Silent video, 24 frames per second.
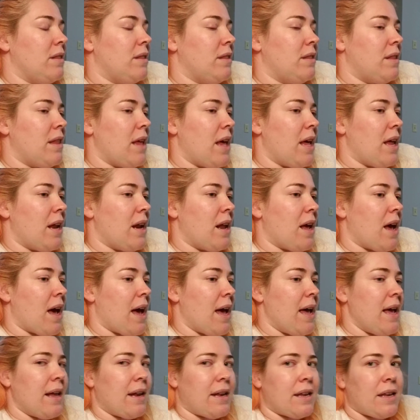then
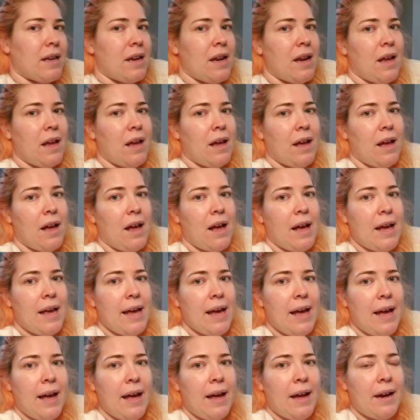I
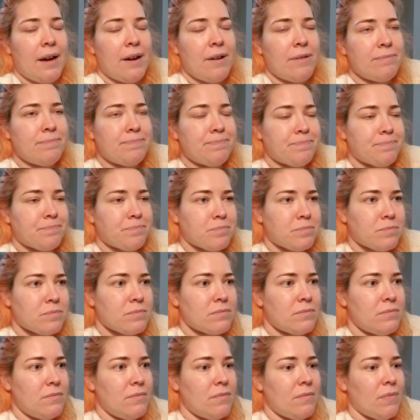had
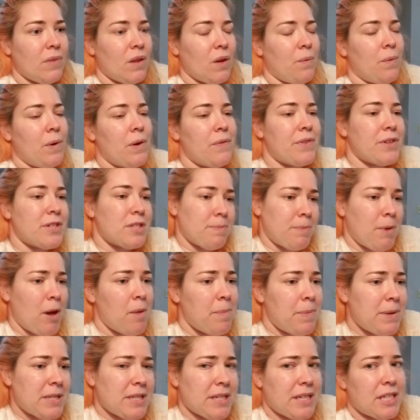one of the
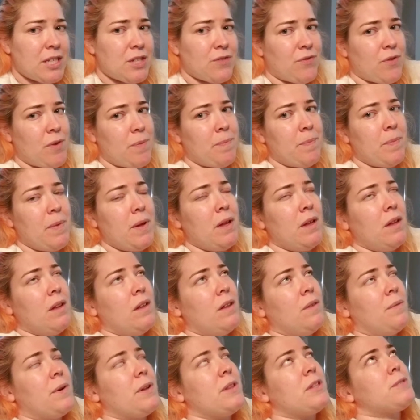smaller biscuits from
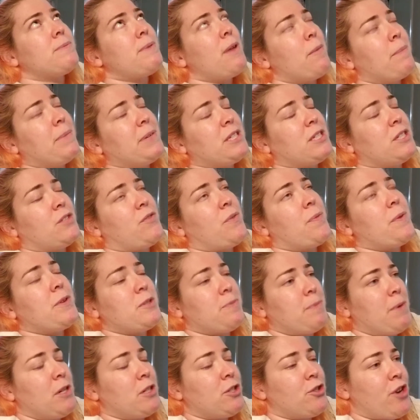the
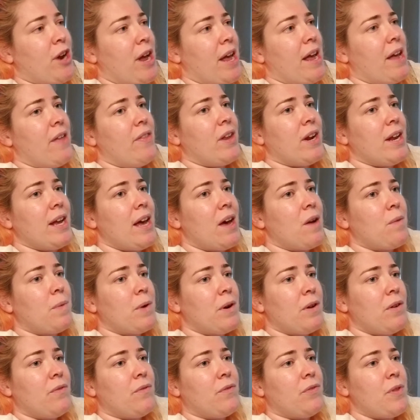small tray, and then I had
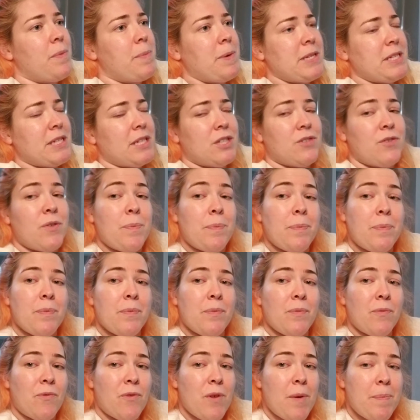one of the biscuits
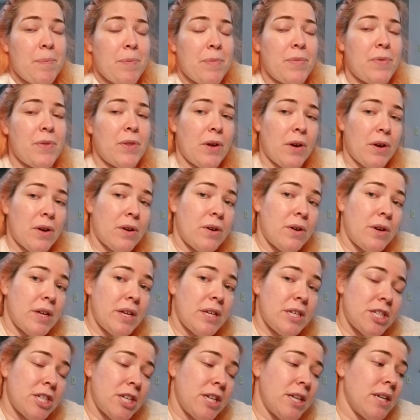from the
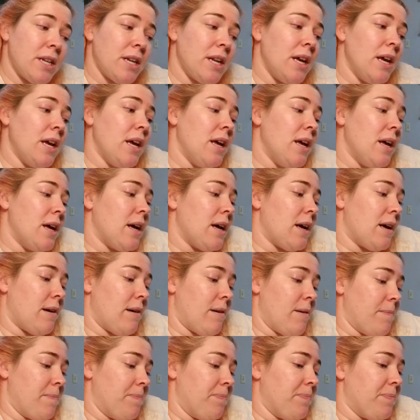cookie sheet,
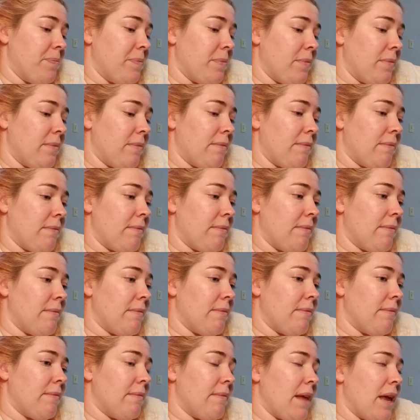and
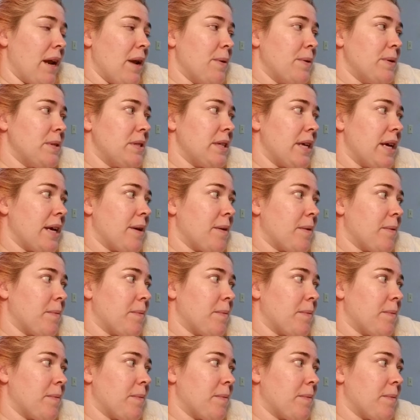I was like,